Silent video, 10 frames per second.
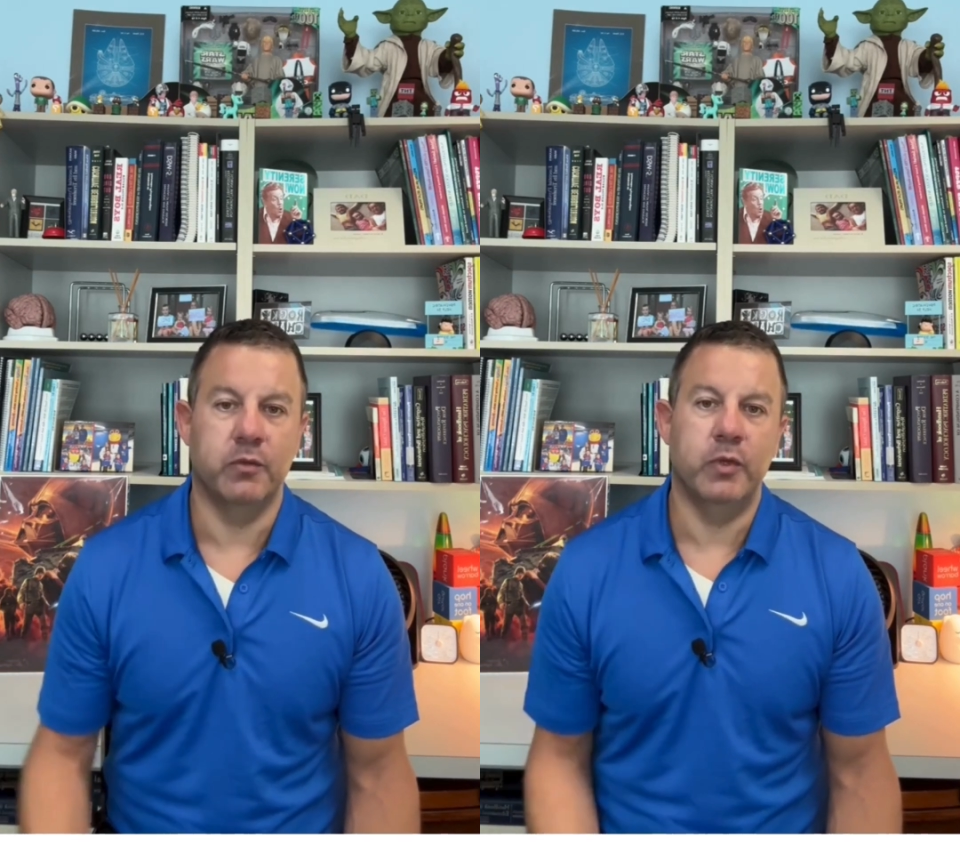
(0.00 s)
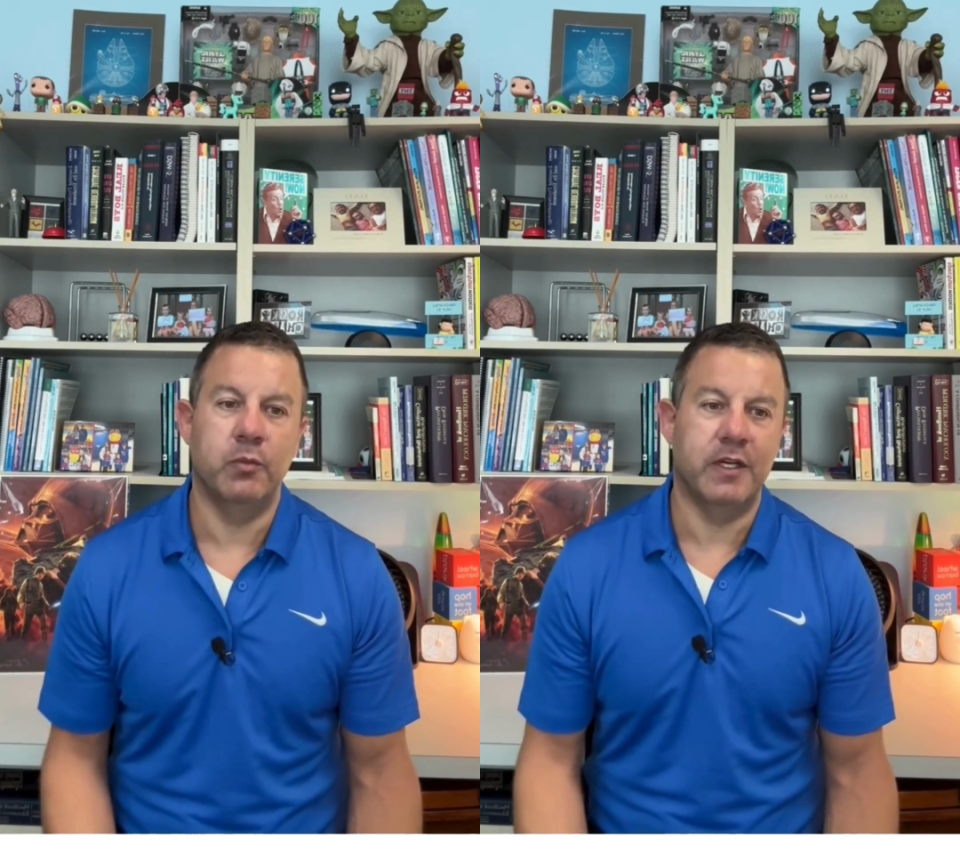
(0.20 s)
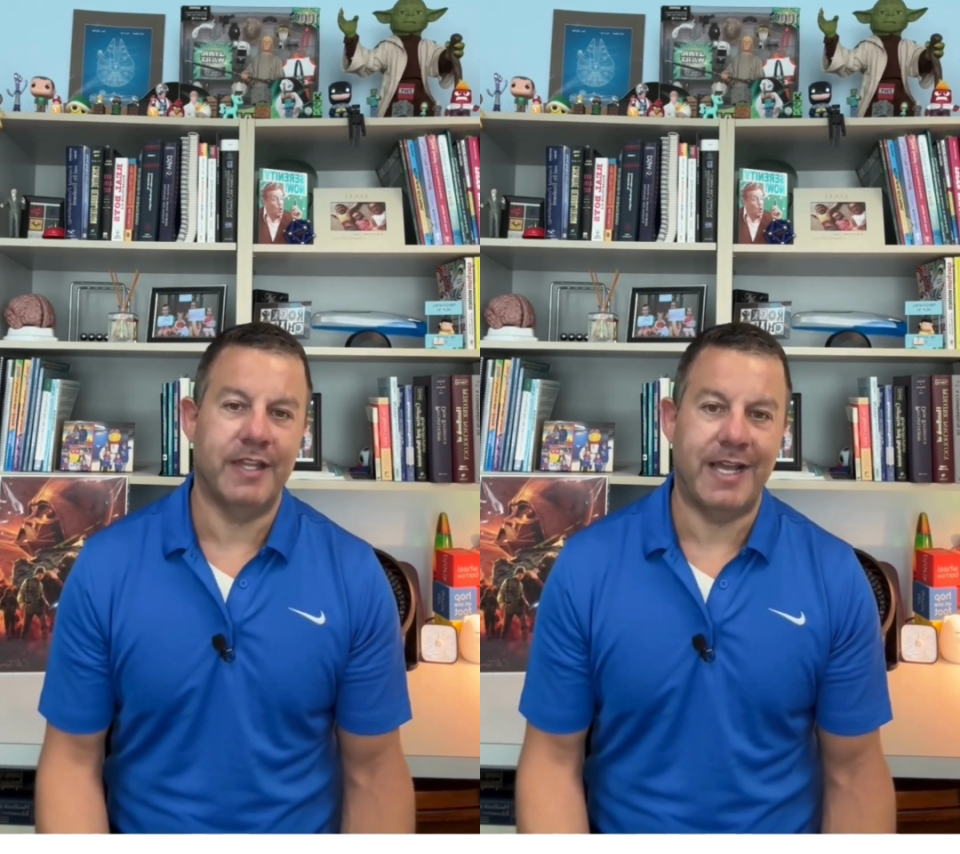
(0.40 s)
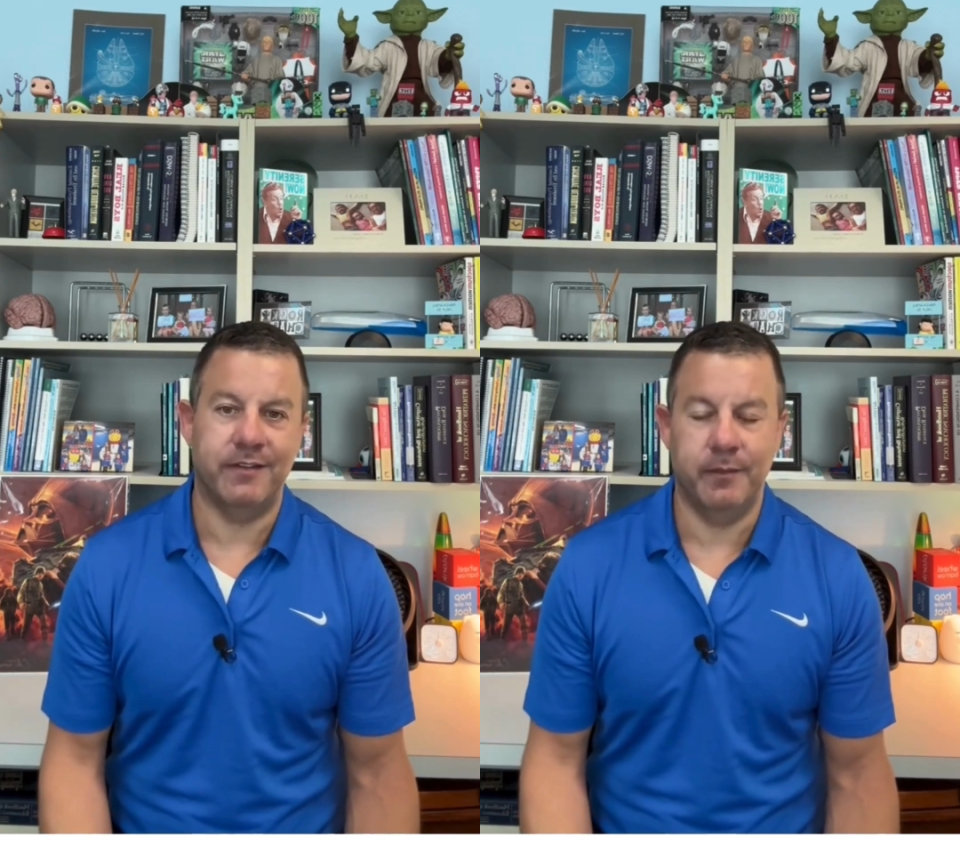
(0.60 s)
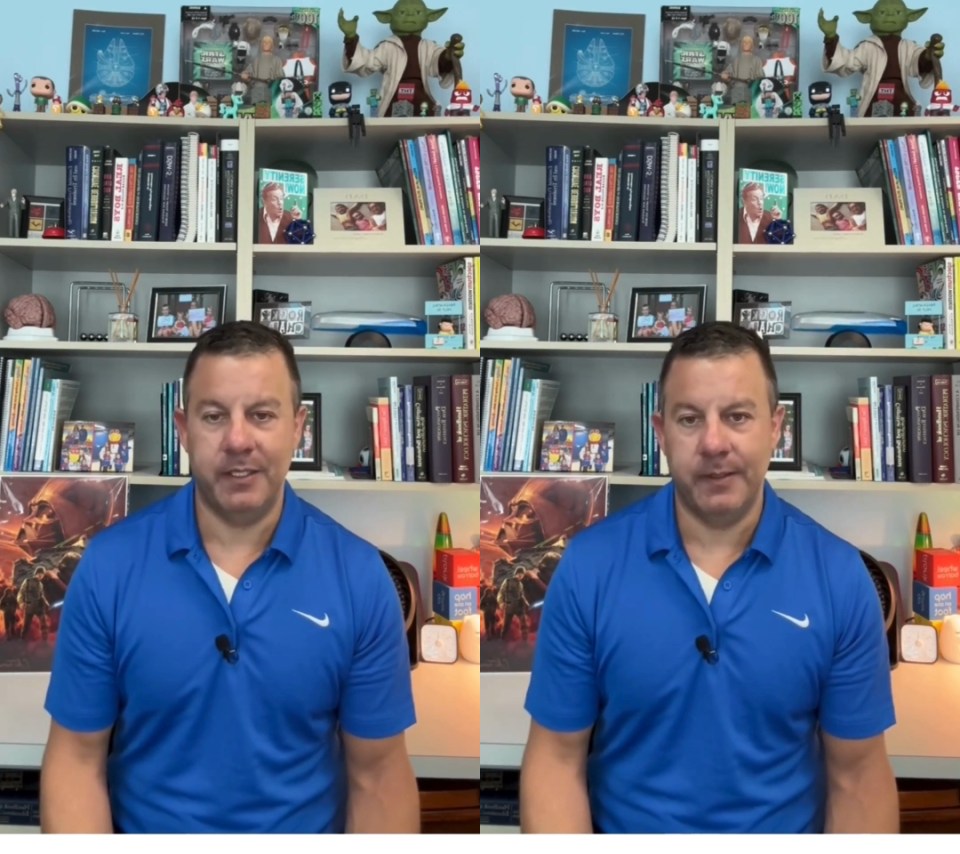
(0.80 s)
We want that
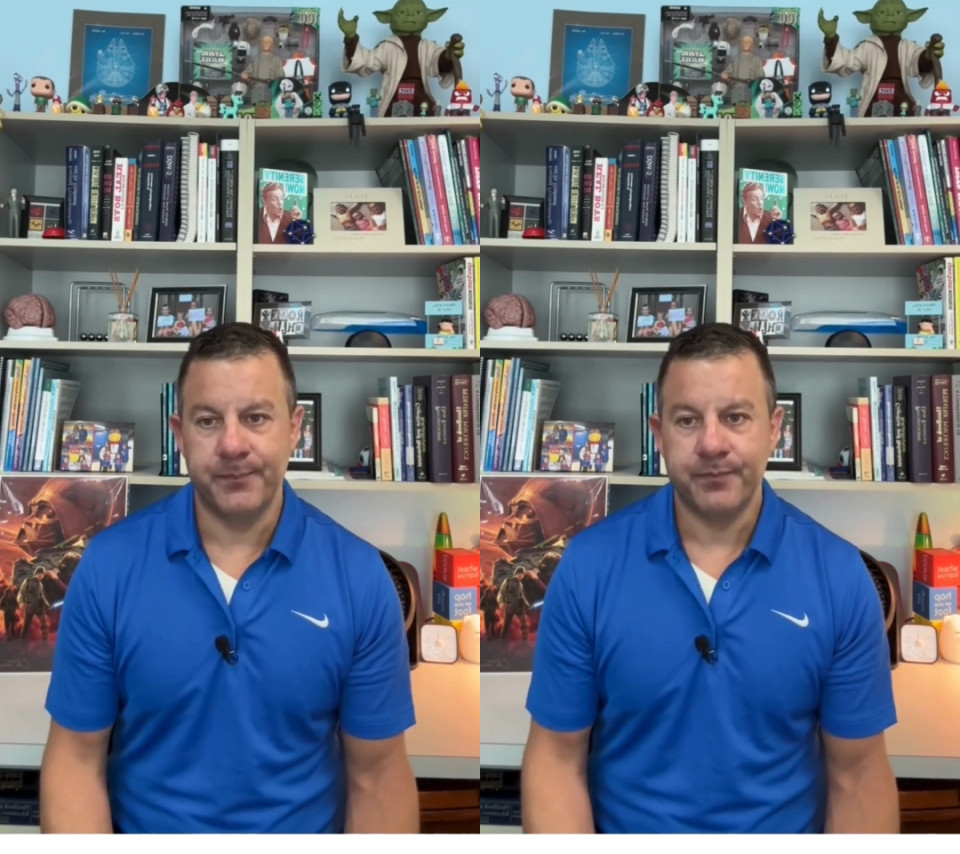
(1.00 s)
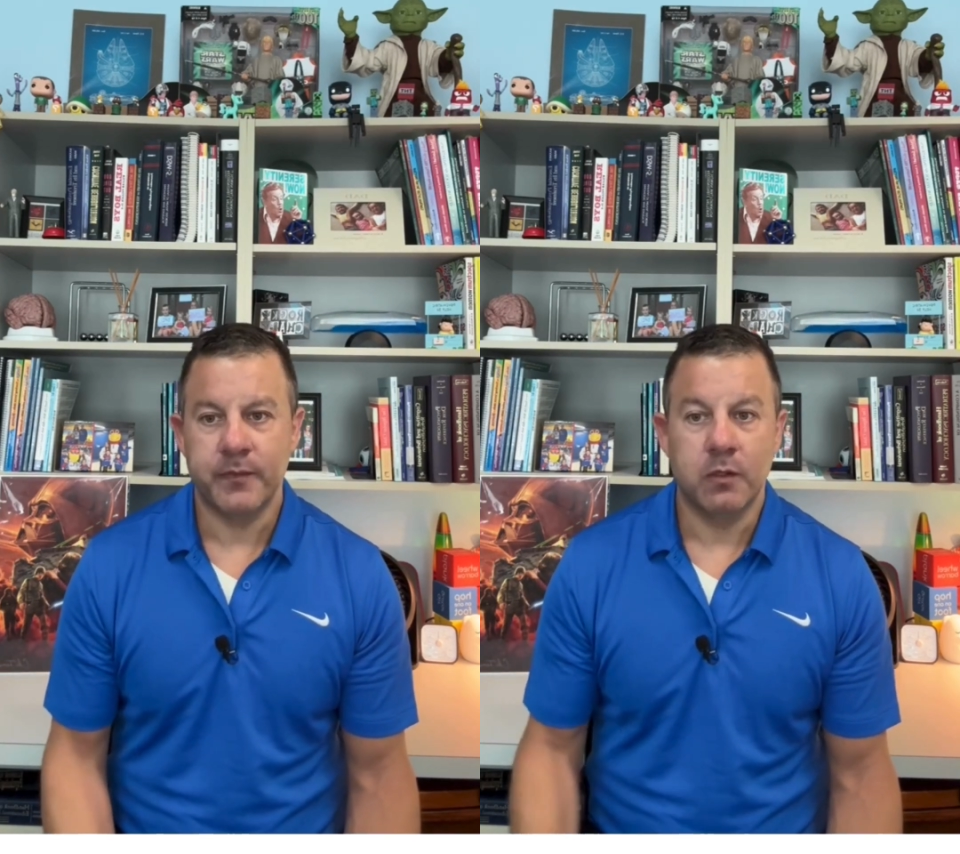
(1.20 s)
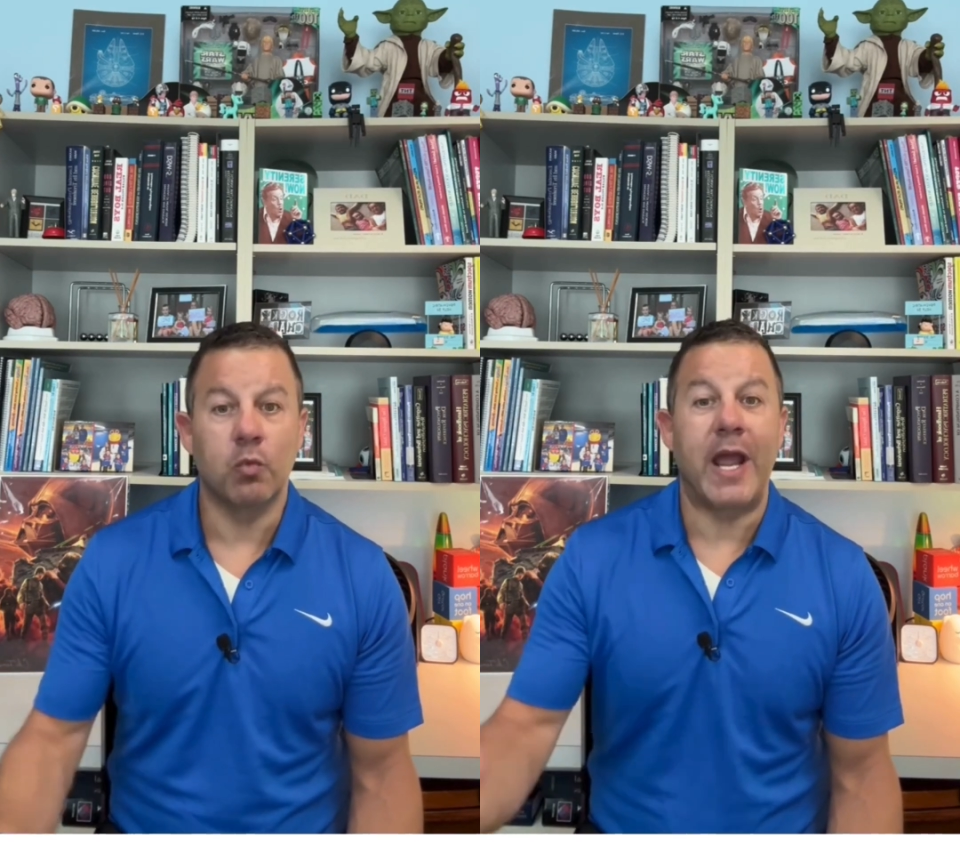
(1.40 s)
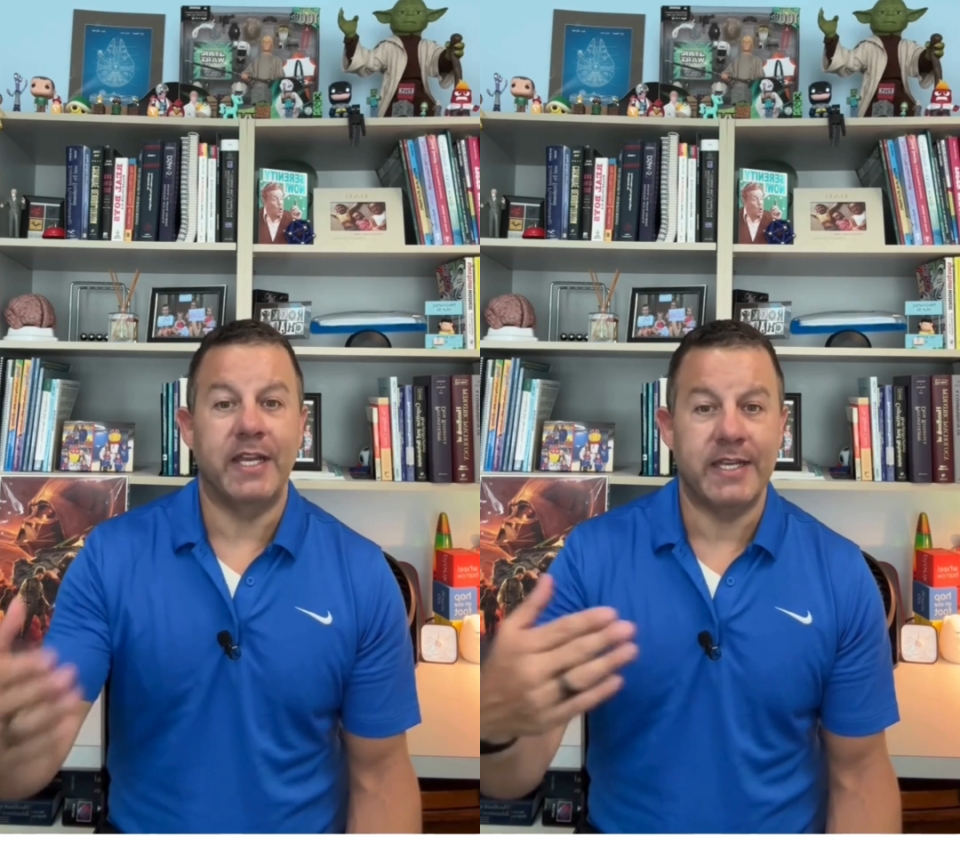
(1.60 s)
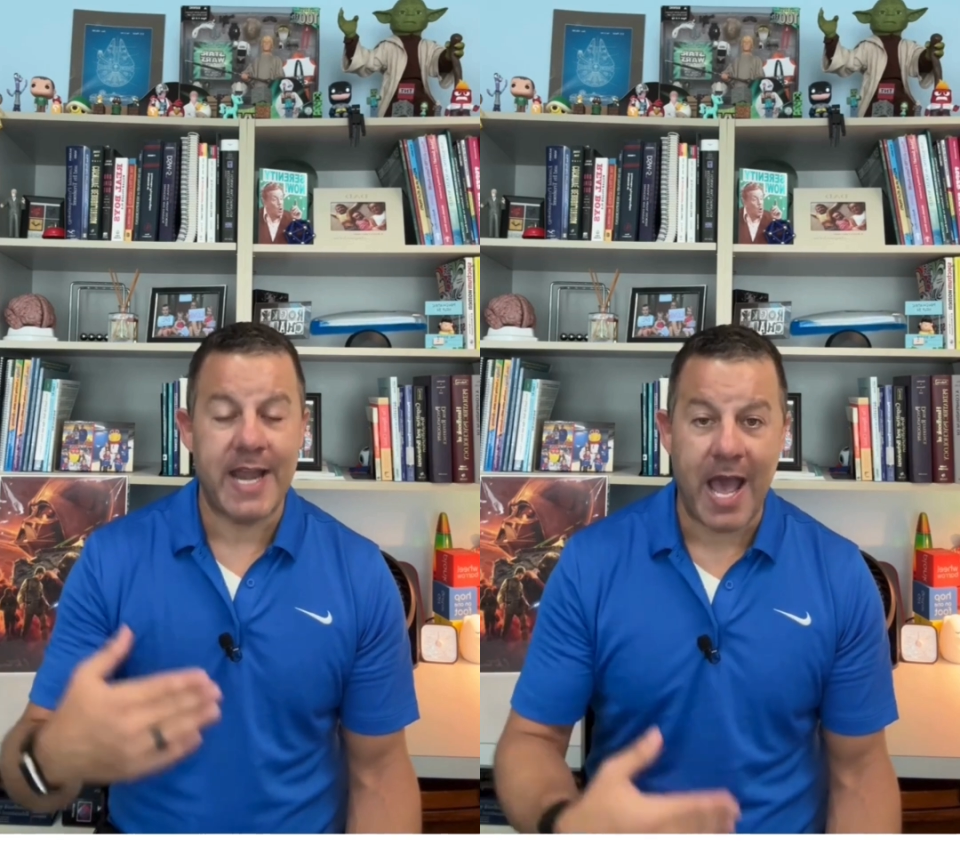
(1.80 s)
to be right
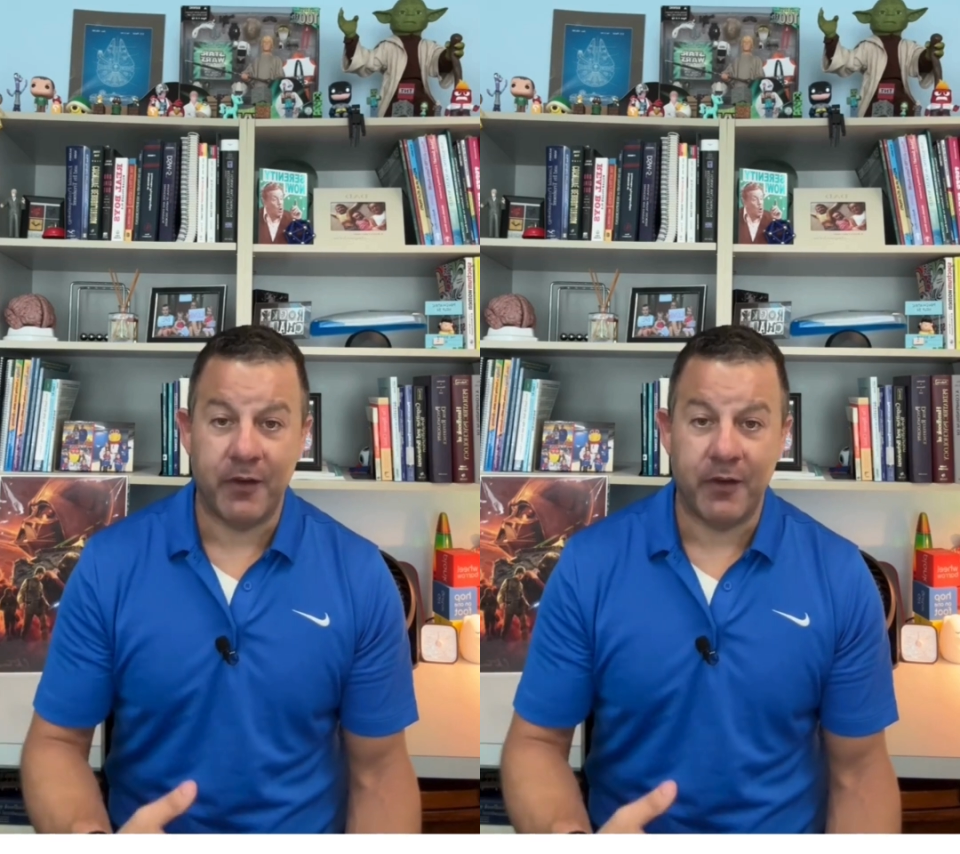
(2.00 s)
now,